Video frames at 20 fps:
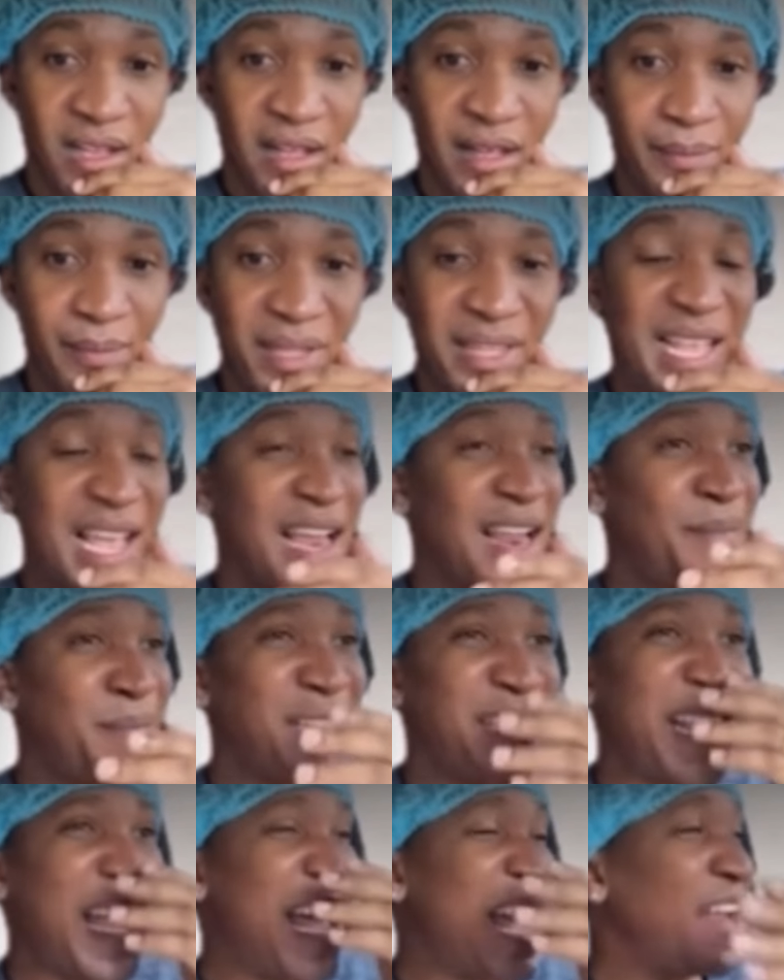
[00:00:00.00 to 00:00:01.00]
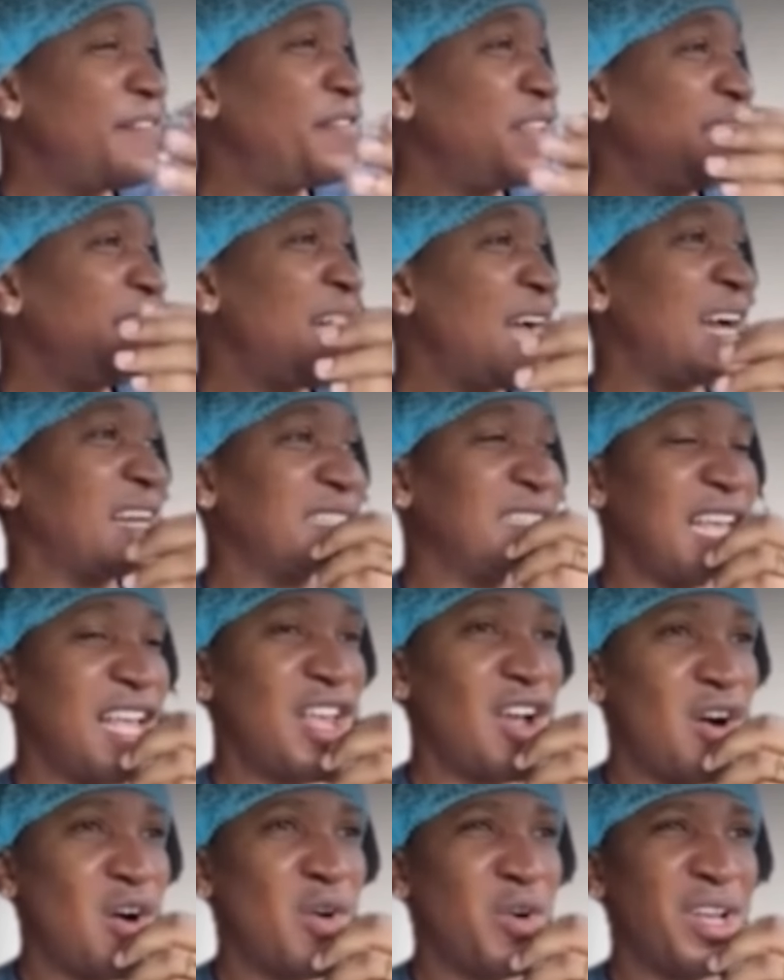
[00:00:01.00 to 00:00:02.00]
Me tell if you talk, say,
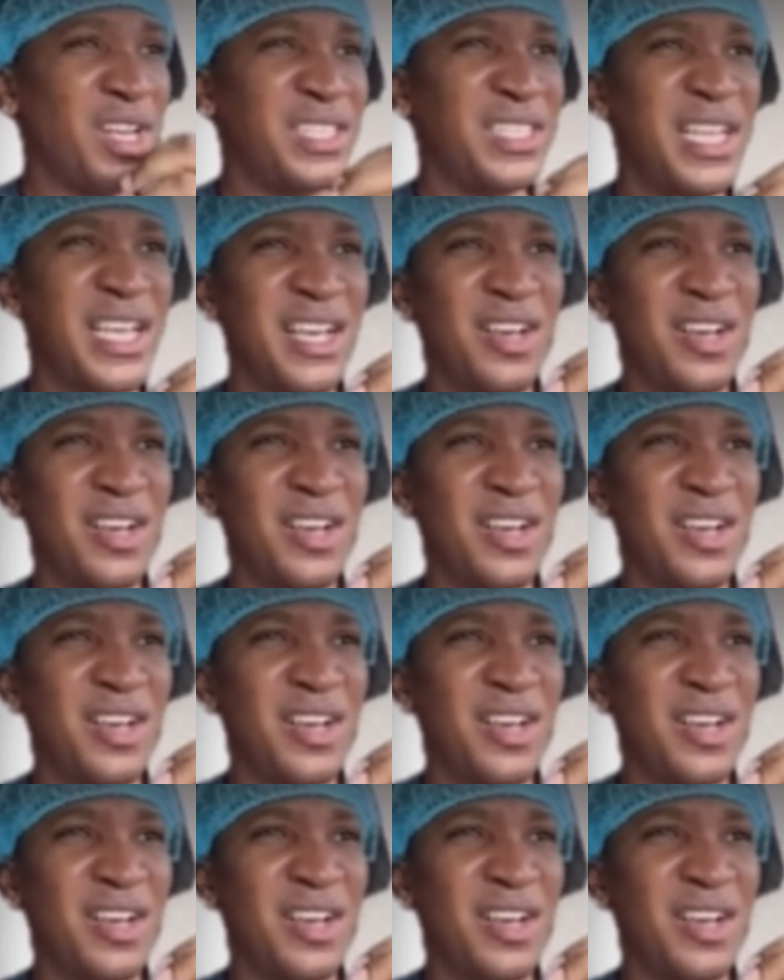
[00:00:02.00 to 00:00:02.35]
yo, you see,